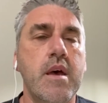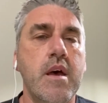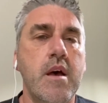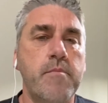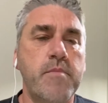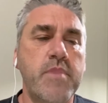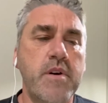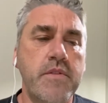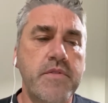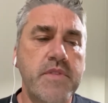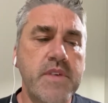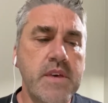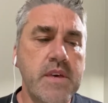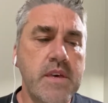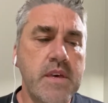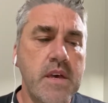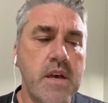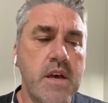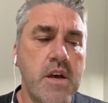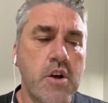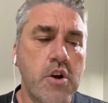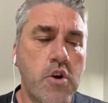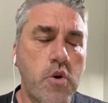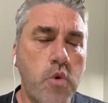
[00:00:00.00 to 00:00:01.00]
But the
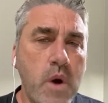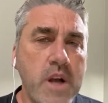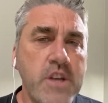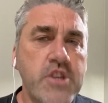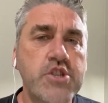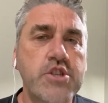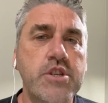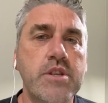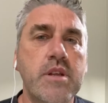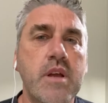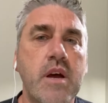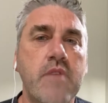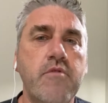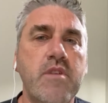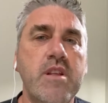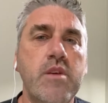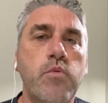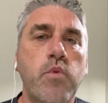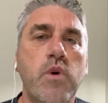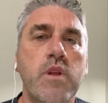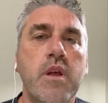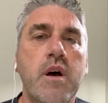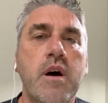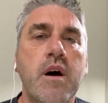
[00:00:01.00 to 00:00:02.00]
question I really
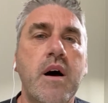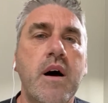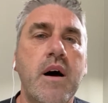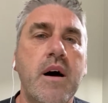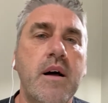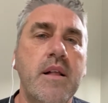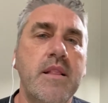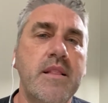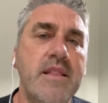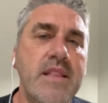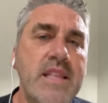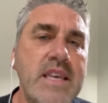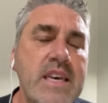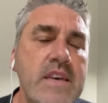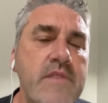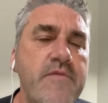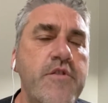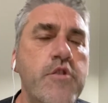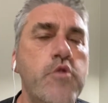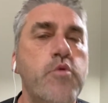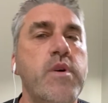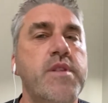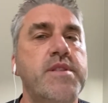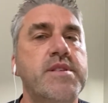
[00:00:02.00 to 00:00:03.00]
want to leave
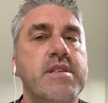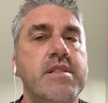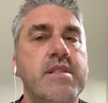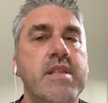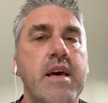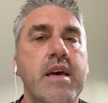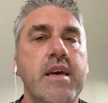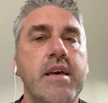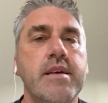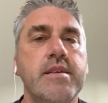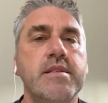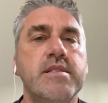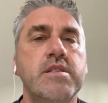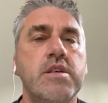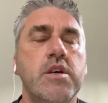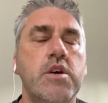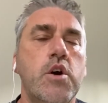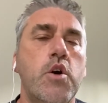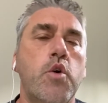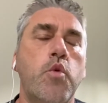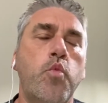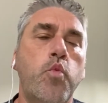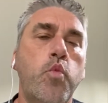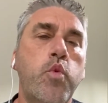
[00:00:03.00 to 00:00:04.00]
you with today is,
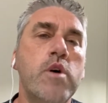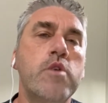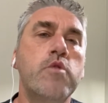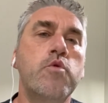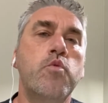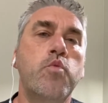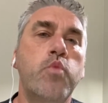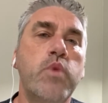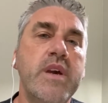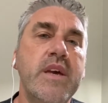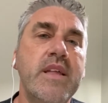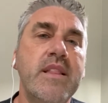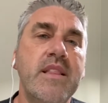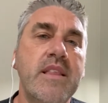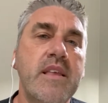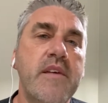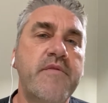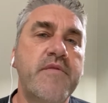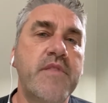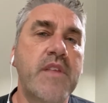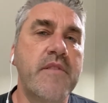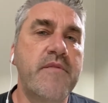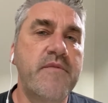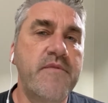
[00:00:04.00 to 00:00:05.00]
will we
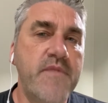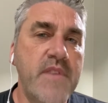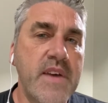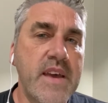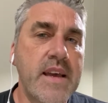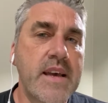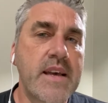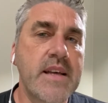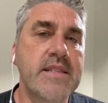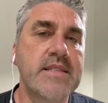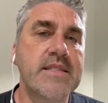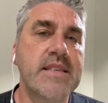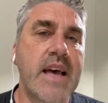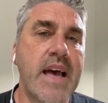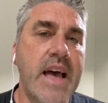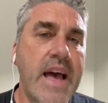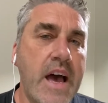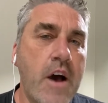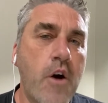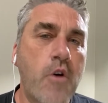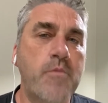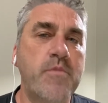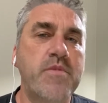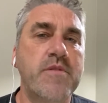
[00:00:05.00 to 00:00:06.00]
lift a finger to
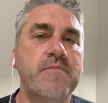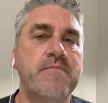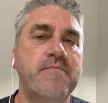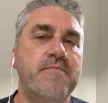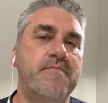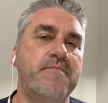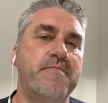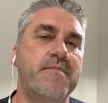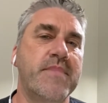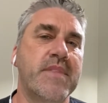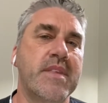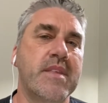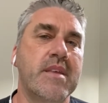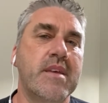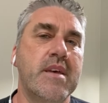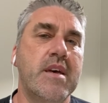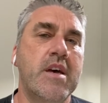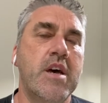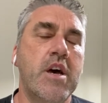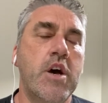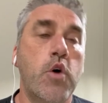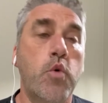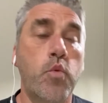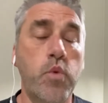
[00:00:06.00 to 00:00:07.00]
help?
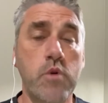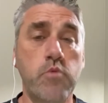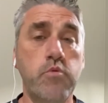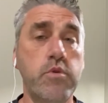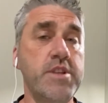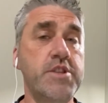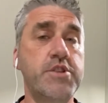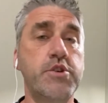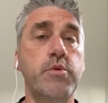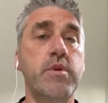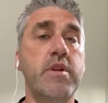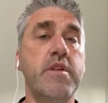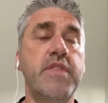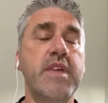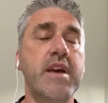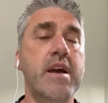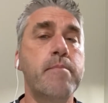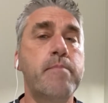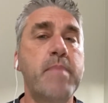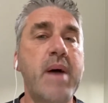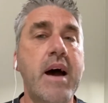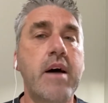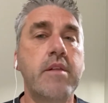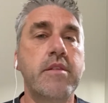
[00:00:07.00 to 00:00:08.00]
Will we do anything
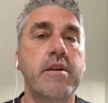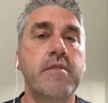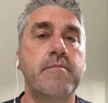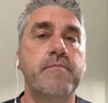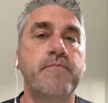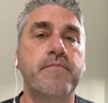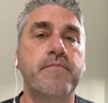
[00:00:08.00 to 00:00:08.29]
about it?